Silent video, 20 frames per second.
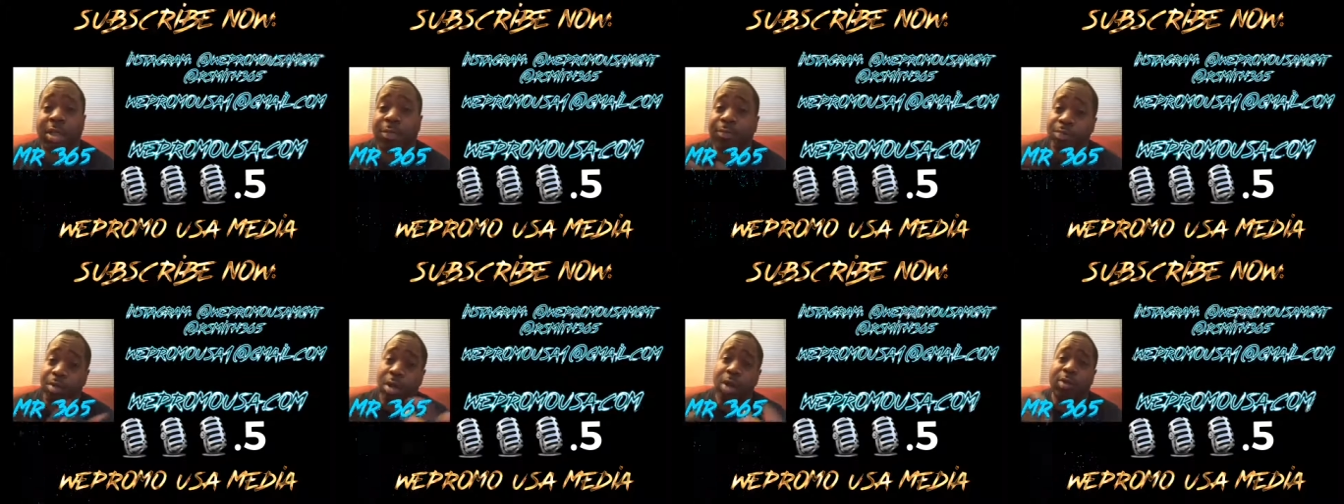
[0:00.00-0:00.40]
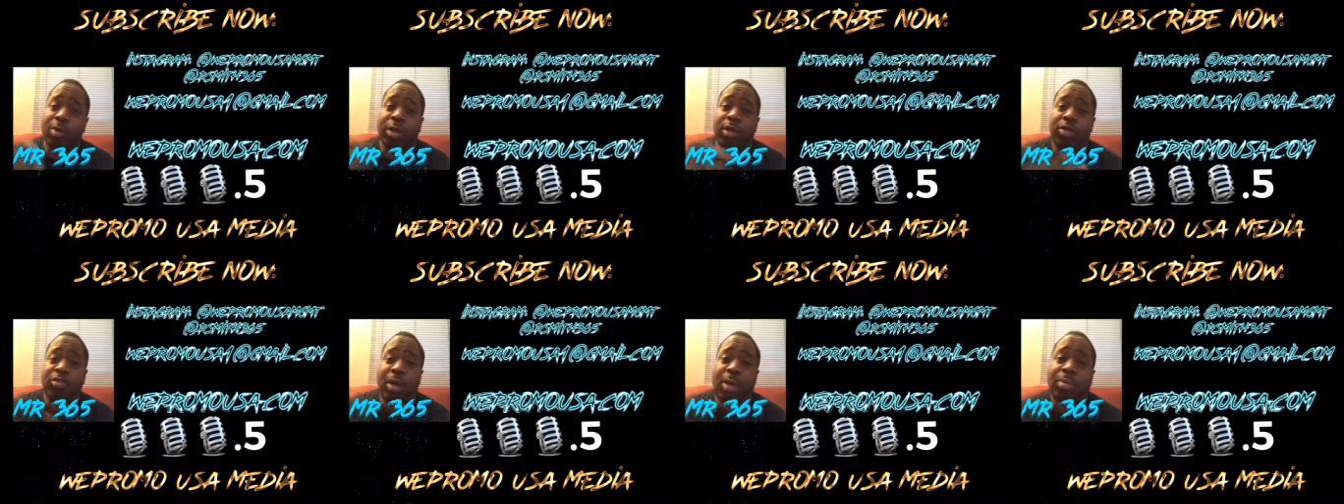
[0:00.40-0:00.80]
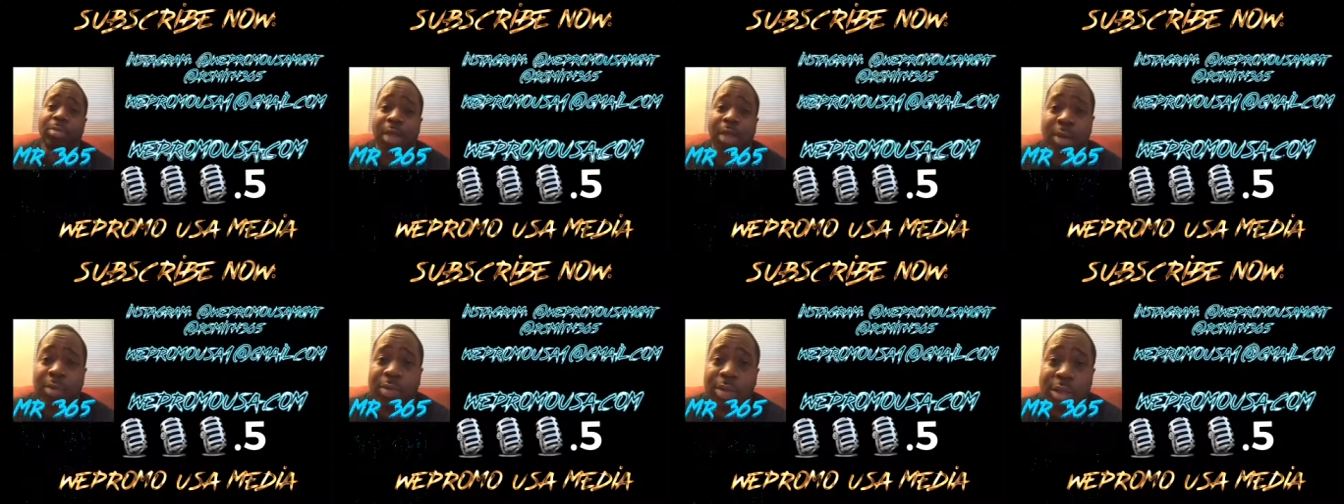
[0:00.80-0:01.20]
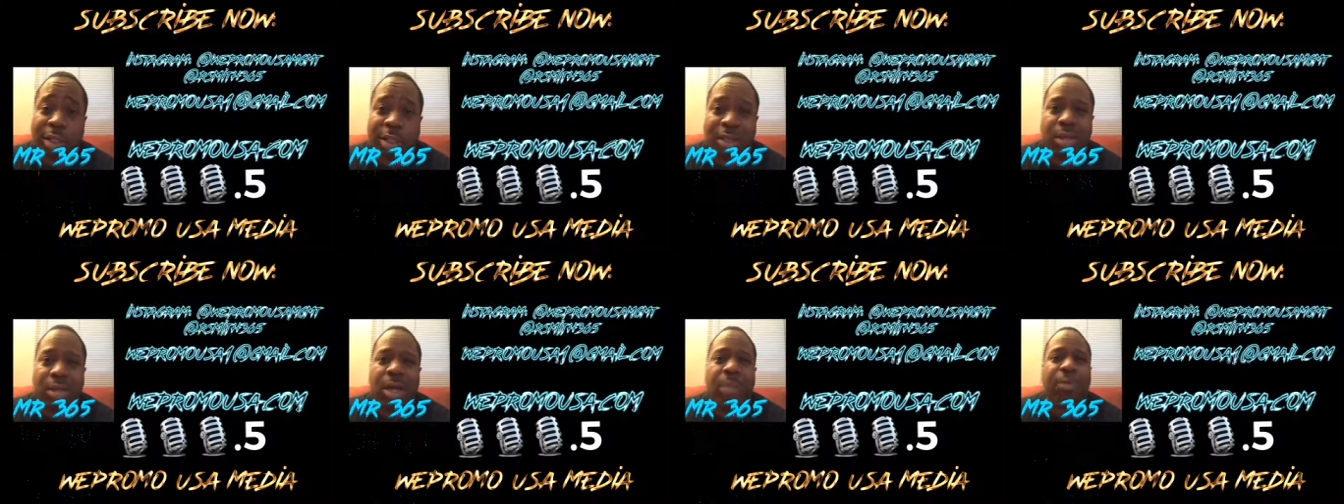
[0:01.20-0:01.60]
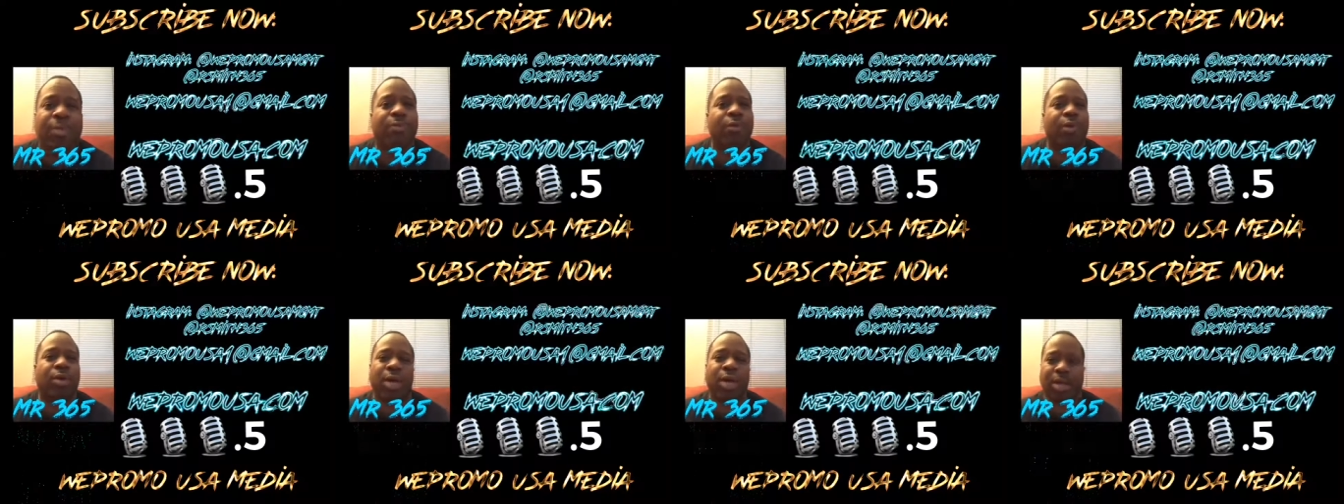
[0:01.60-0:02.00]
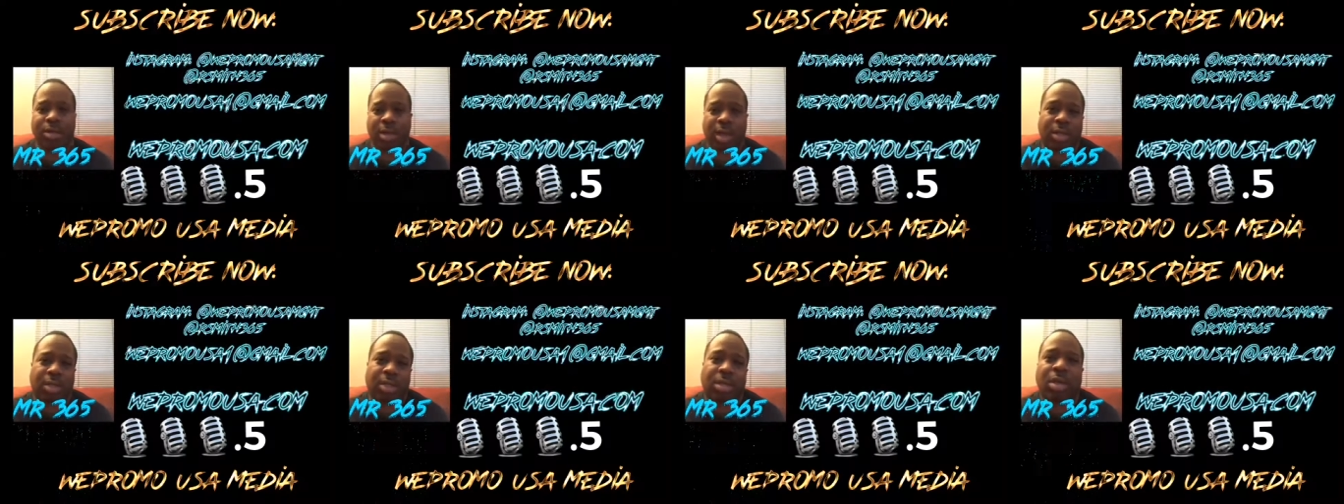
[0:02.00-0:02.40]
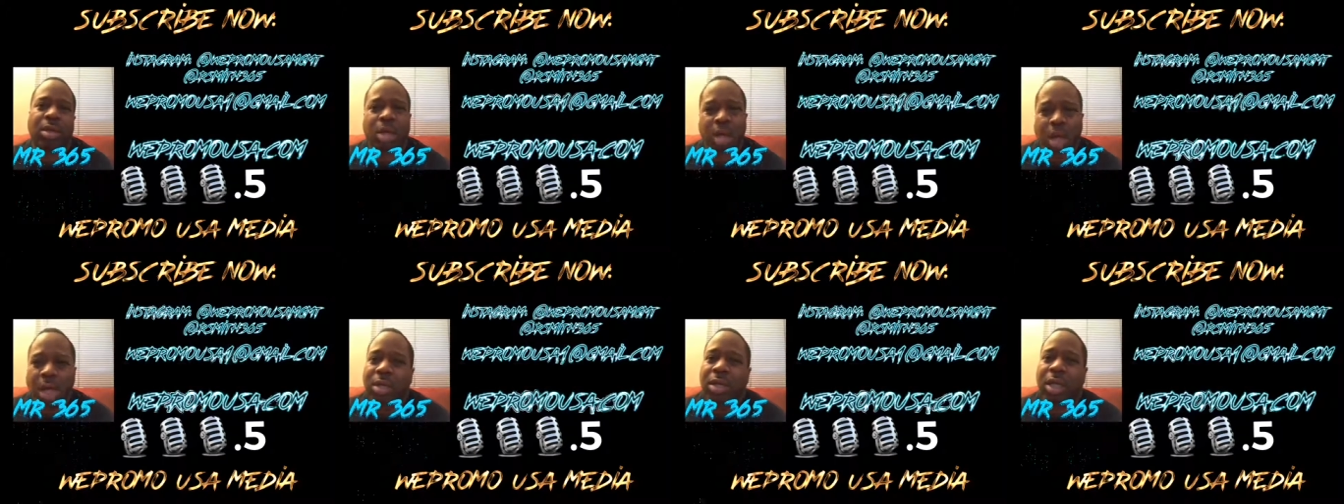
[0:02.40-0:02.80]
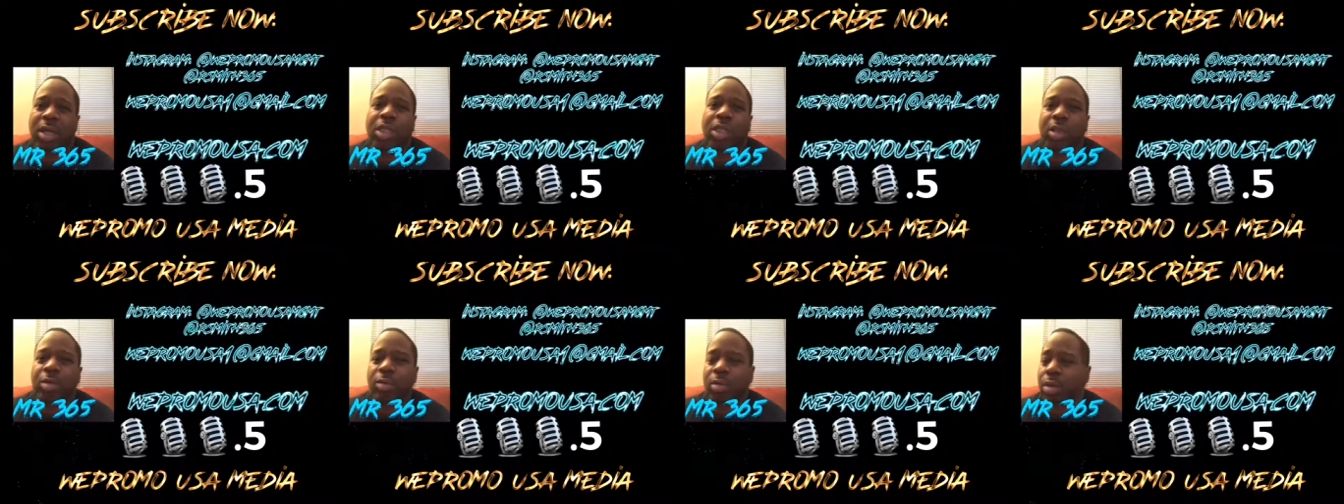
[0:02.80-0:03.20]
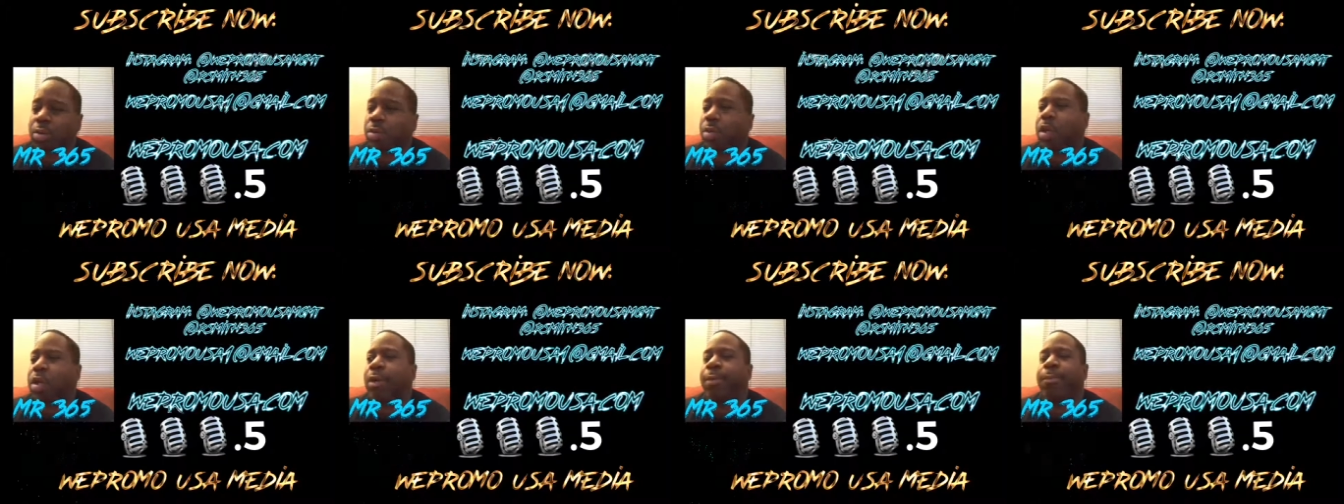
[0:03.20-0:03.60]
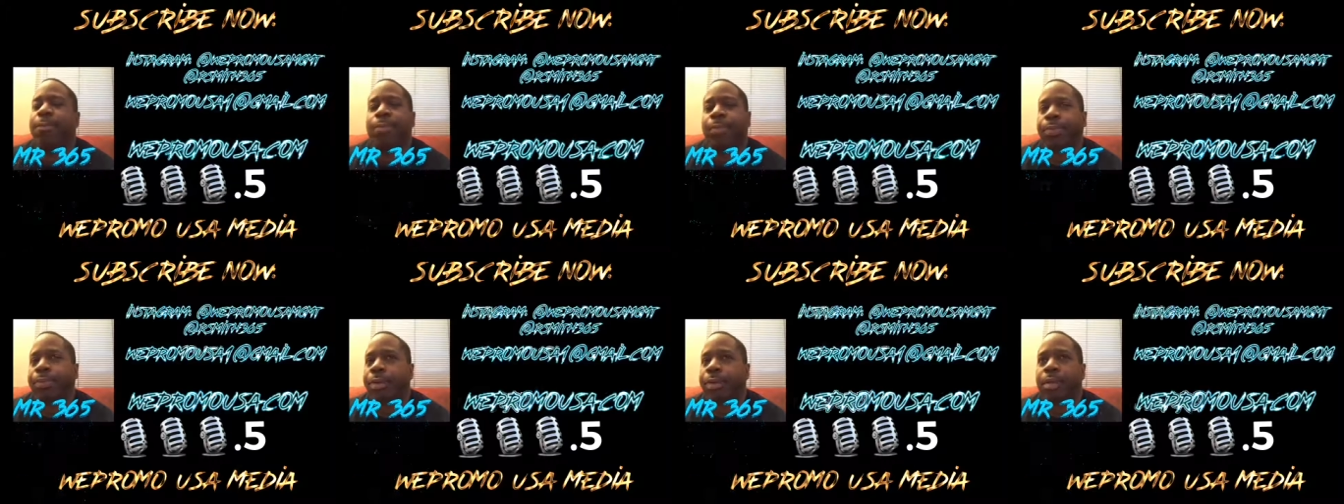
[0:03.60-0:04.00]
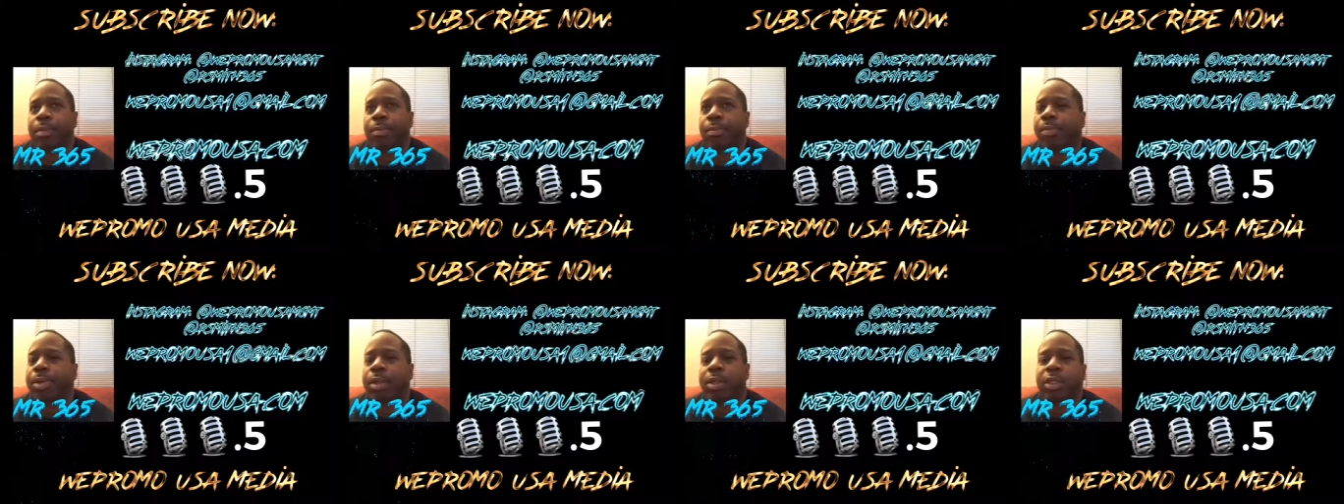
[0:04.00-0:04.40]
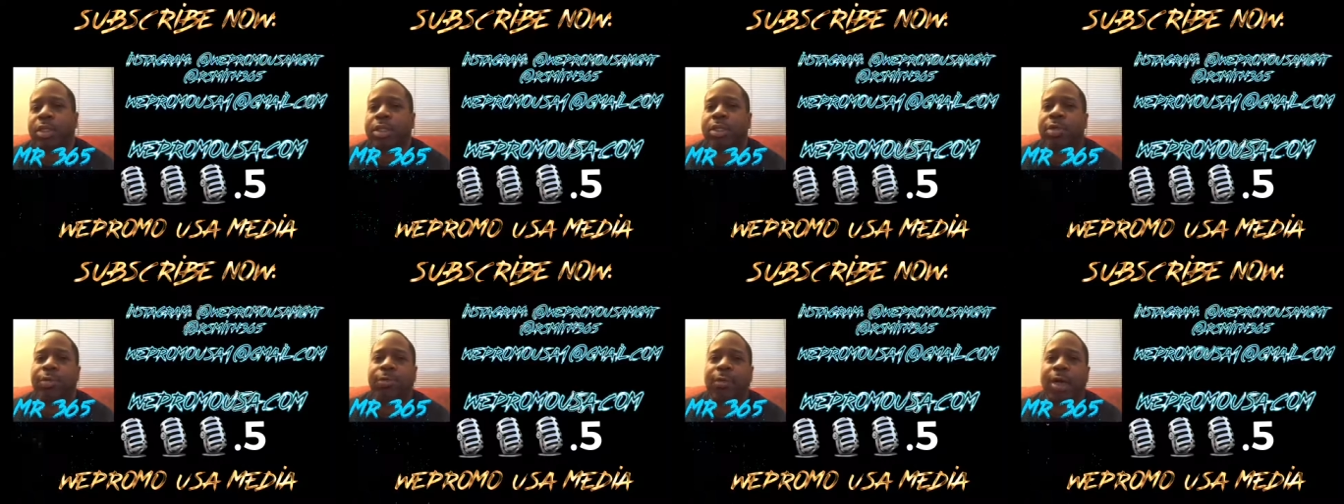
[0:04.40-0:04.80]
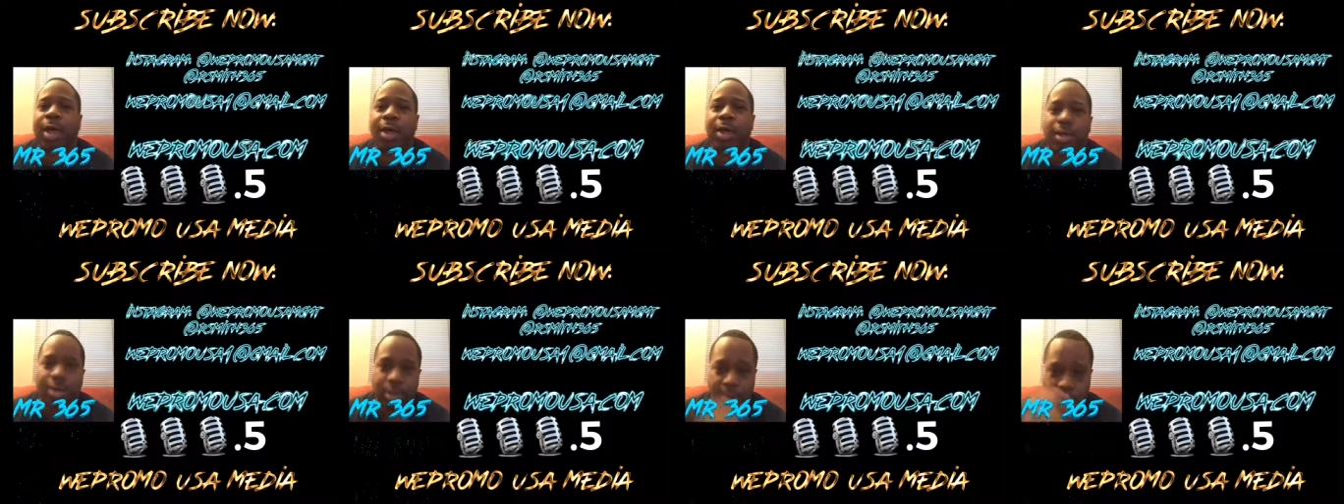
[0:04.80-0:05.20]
If bro would have dropped that with six nine before that, that's that shit would have went. But just the fact